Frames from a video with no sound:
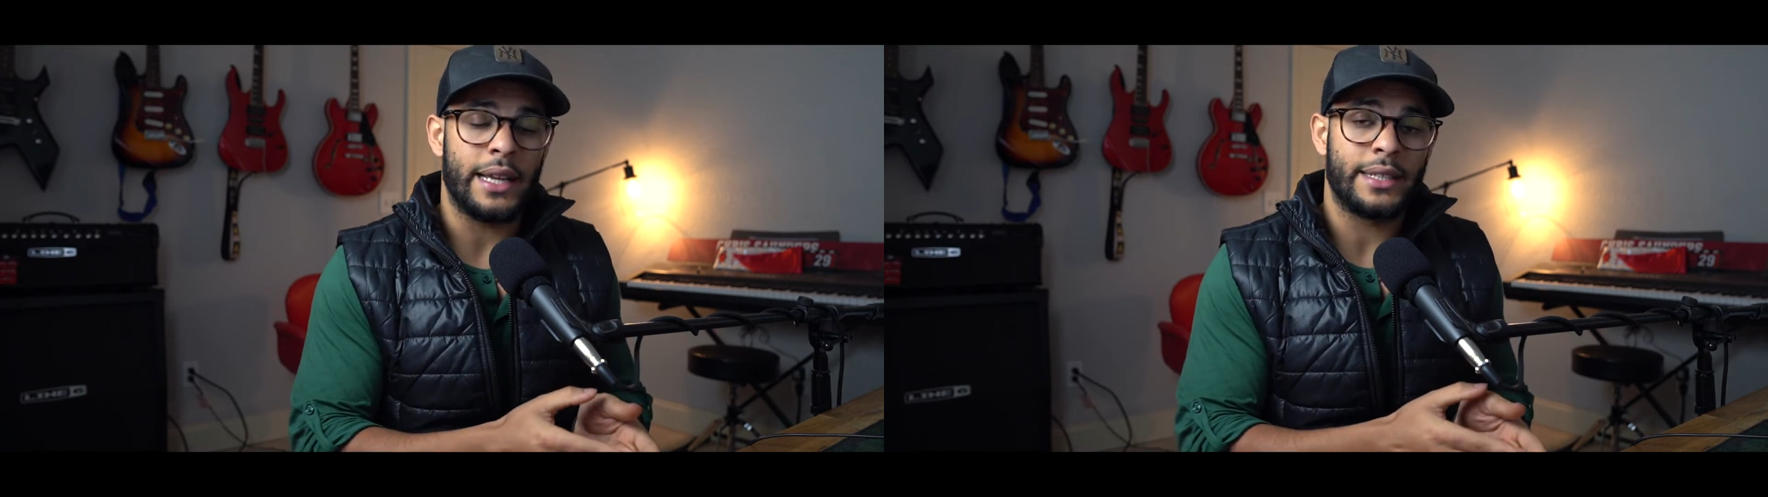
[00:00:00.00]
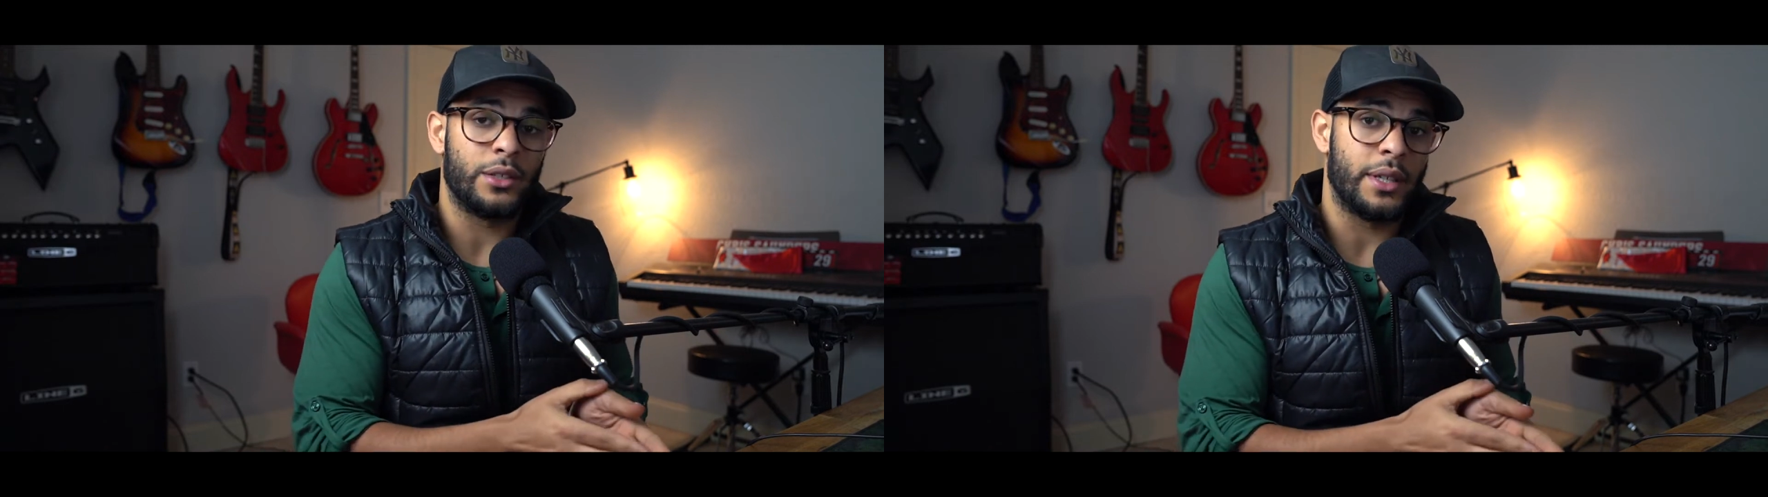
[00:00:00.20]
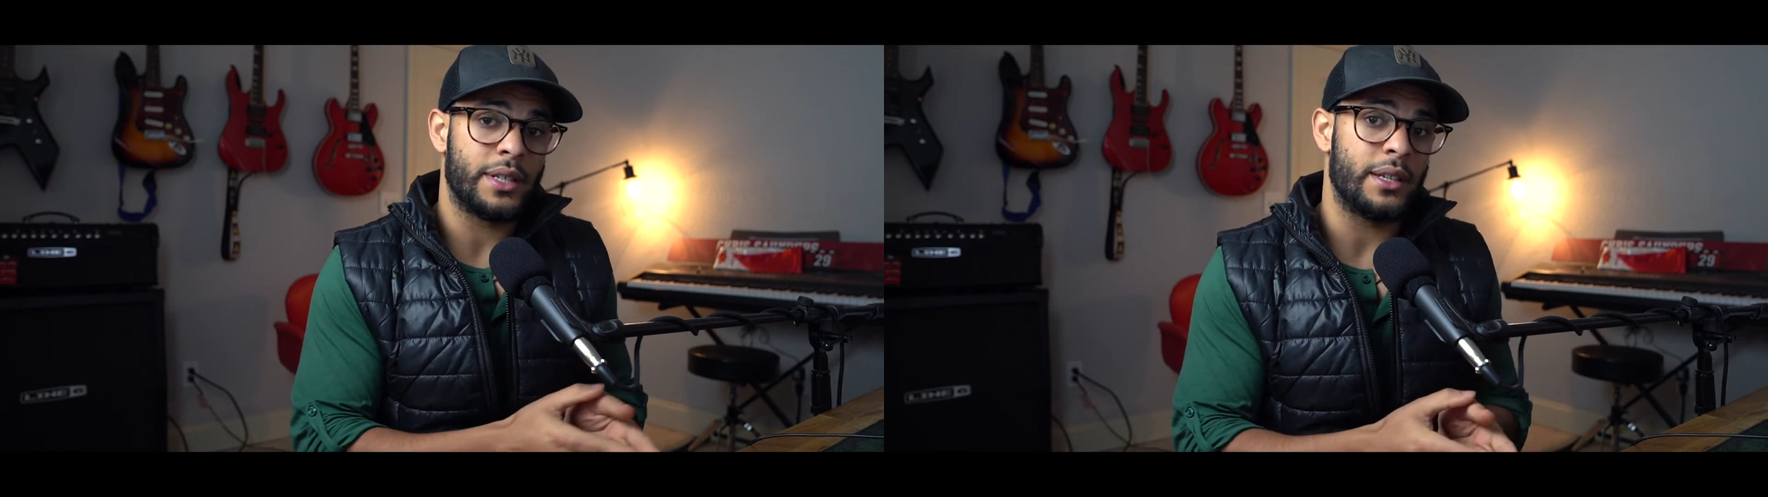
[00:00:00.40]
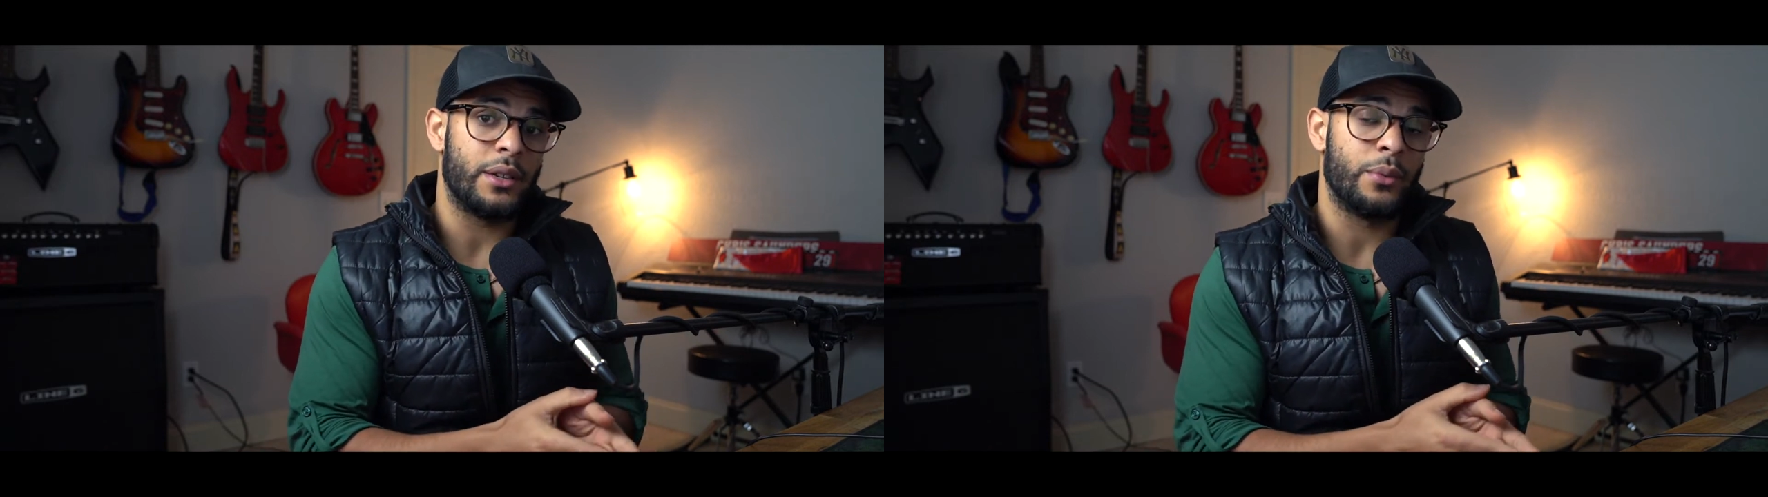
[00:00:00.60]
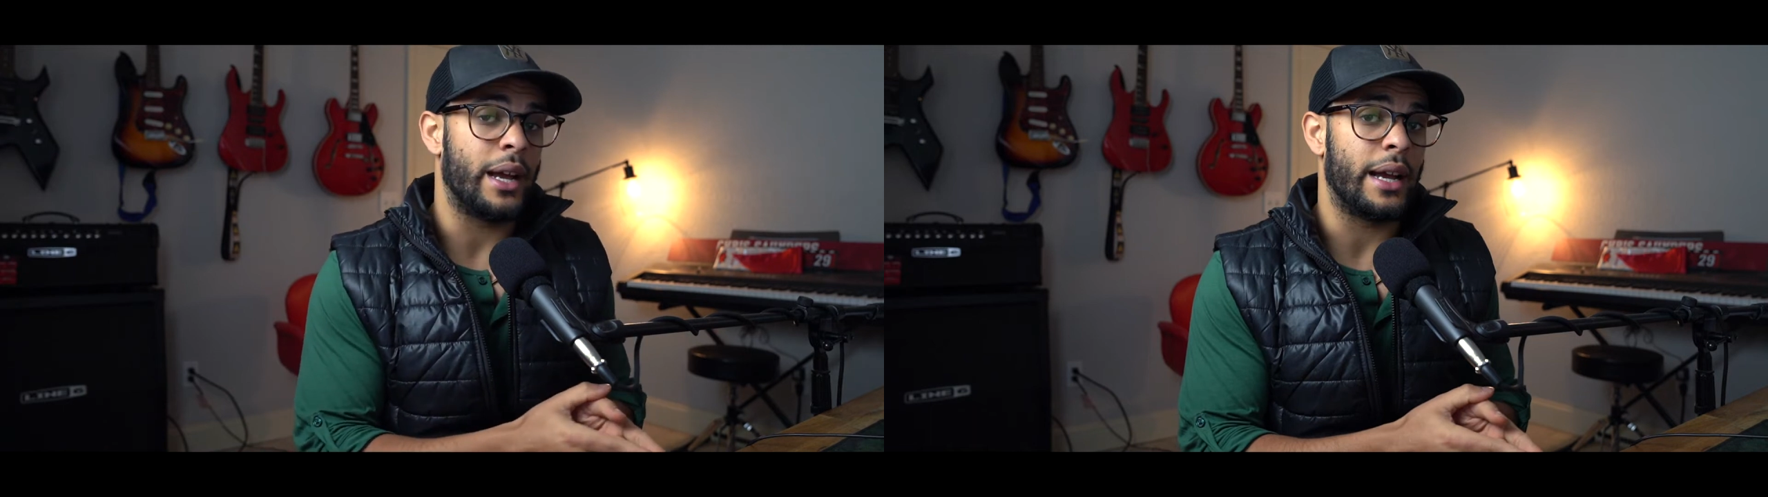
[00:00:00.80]
still listened
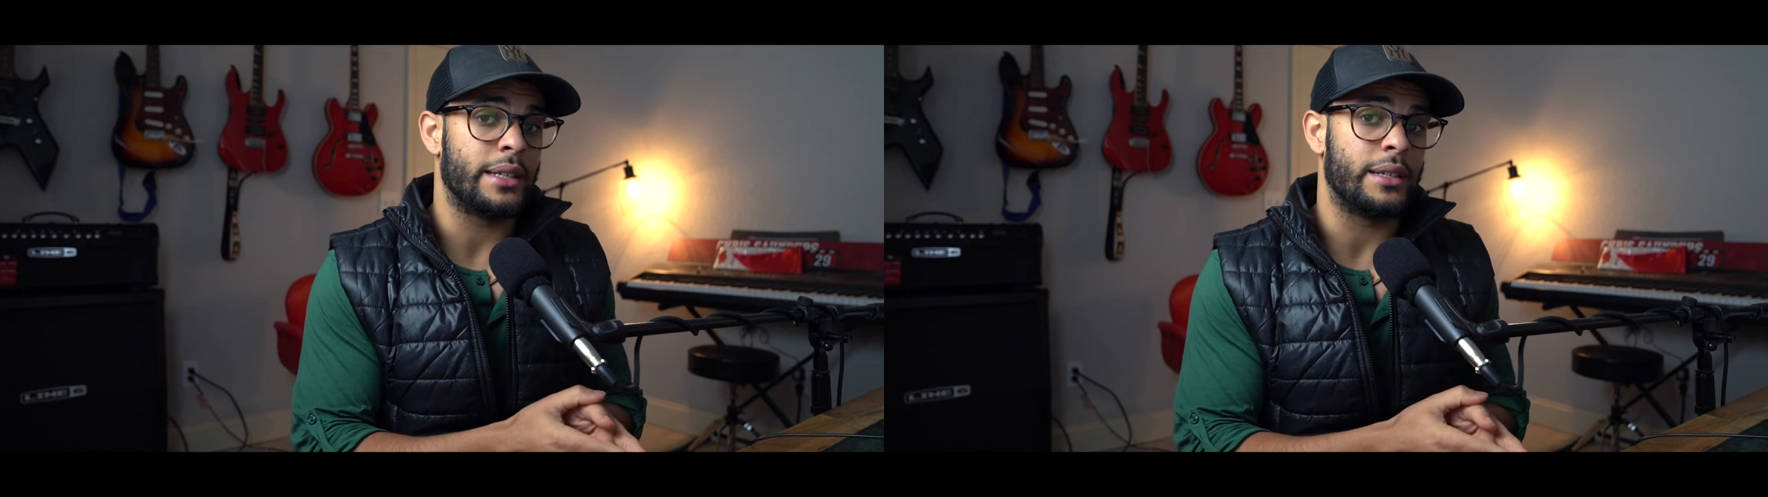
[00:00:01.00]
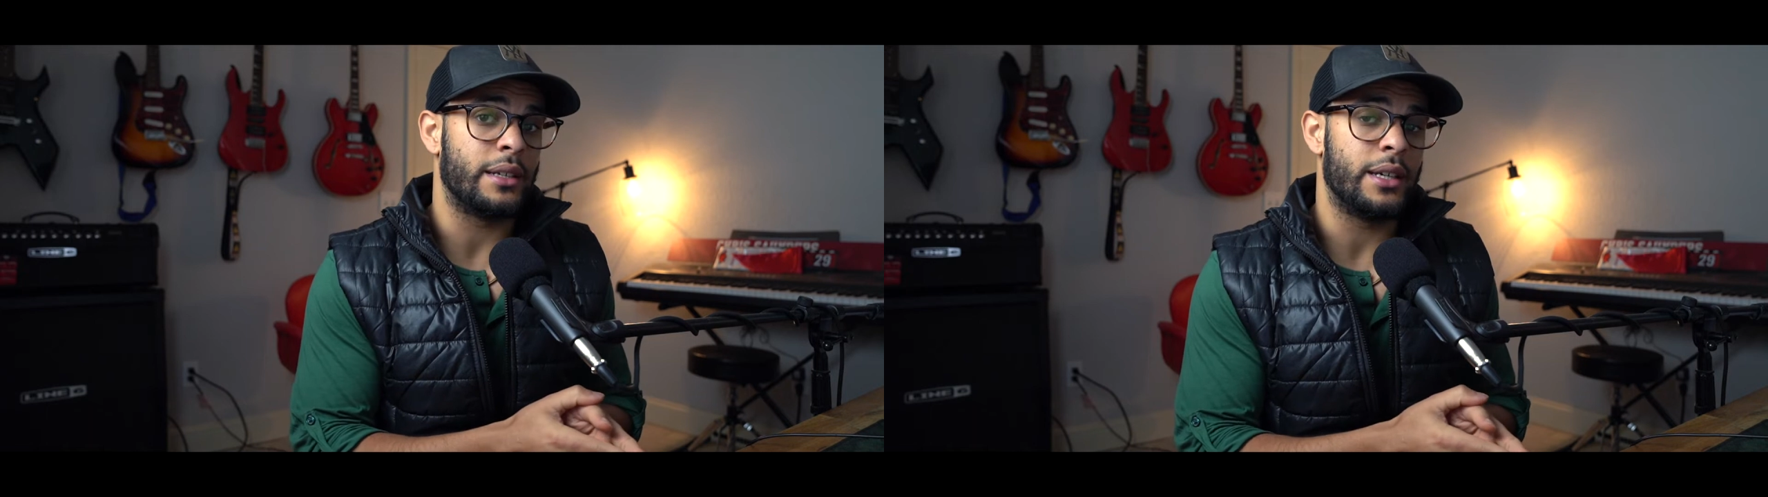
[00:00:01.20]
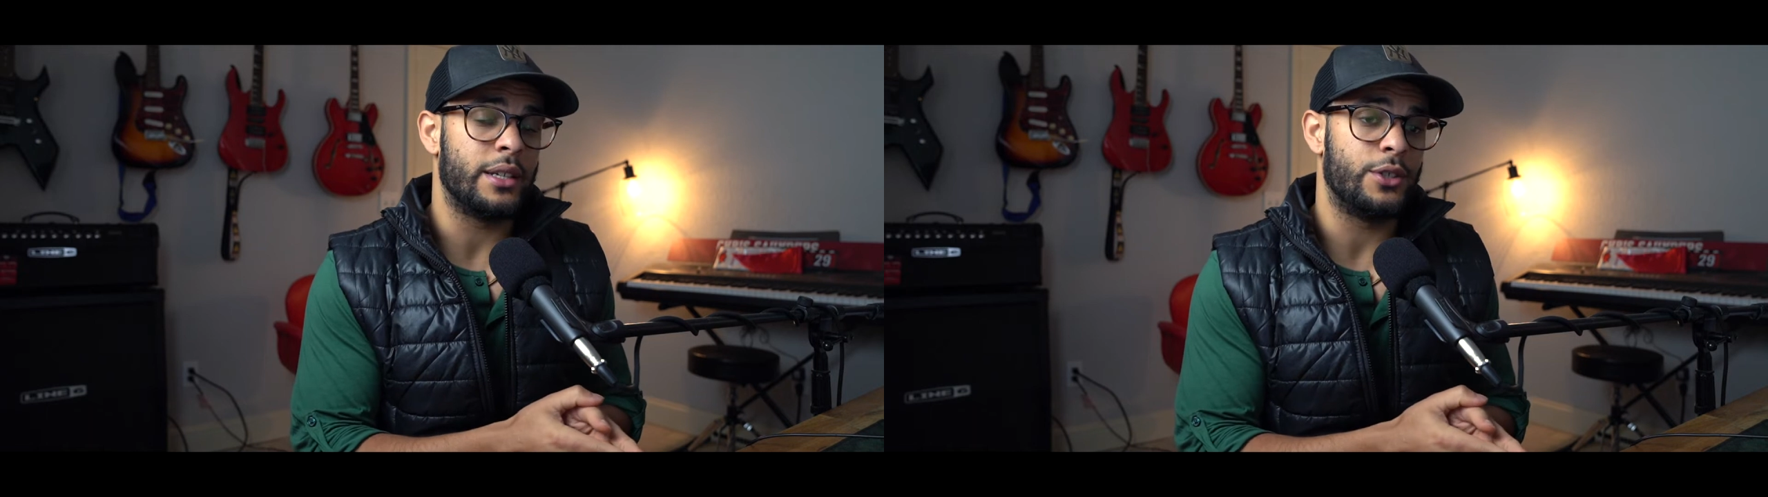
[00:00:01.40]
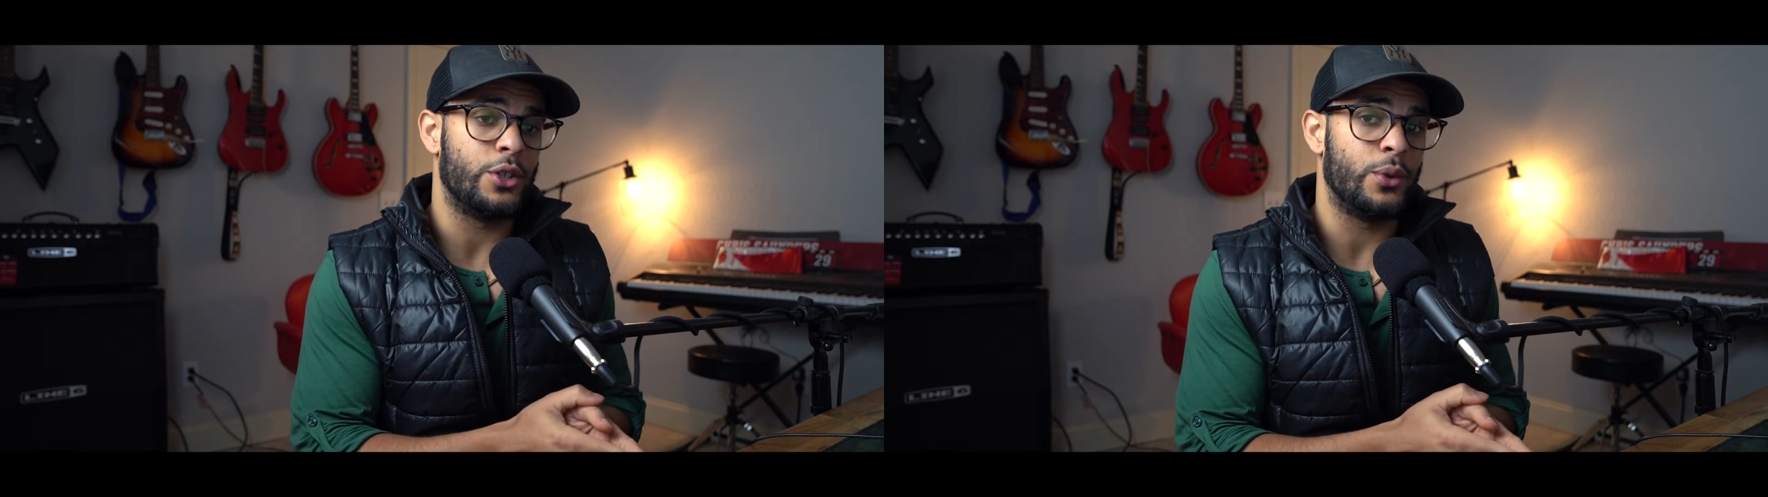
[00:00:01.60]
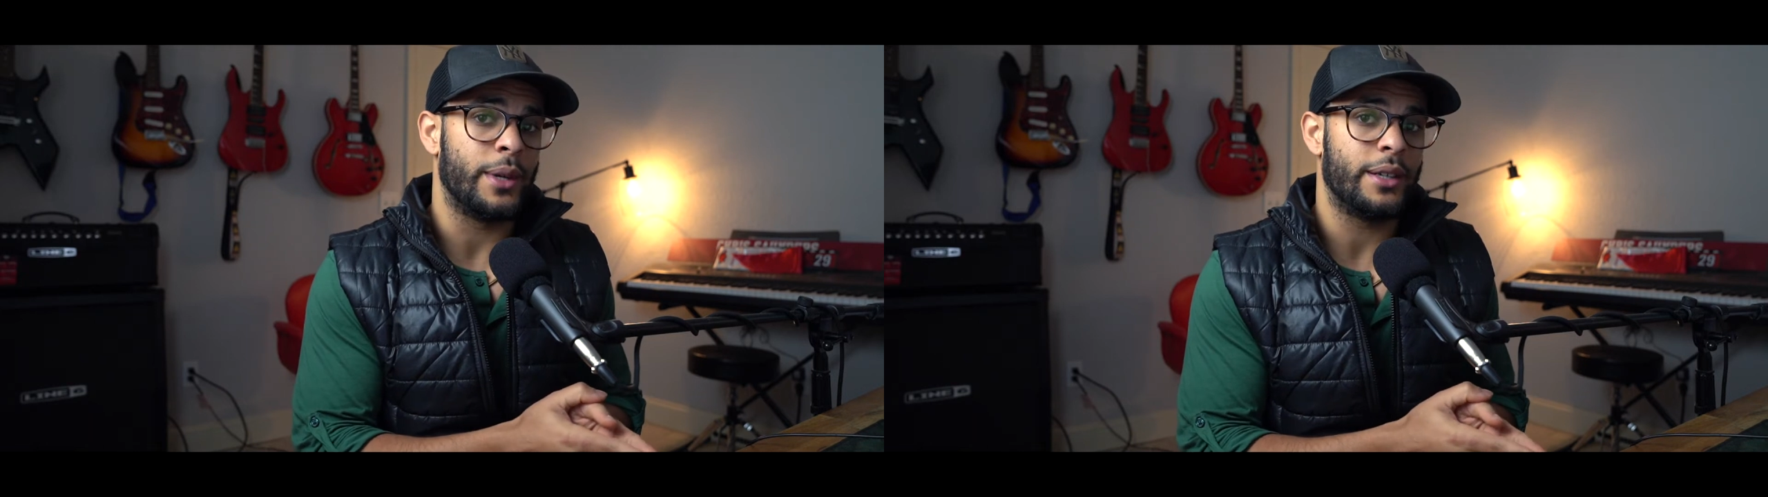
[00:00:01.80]
and reacted eh,
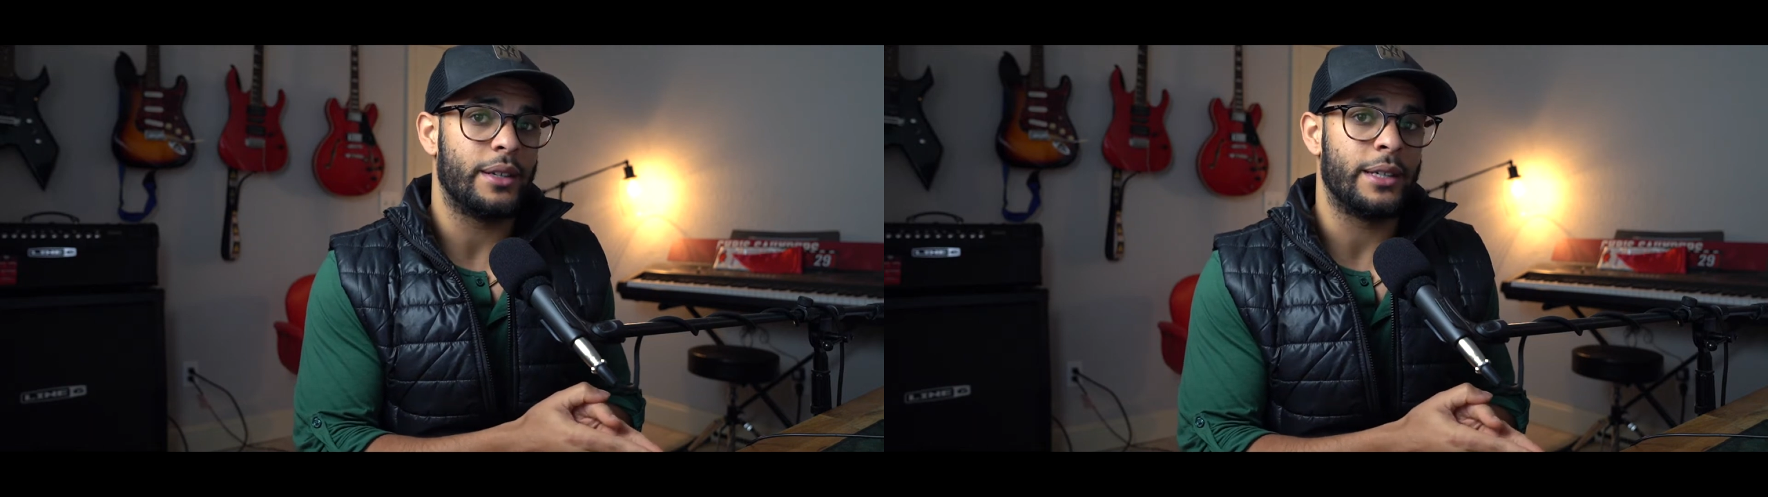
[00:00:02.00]
to it,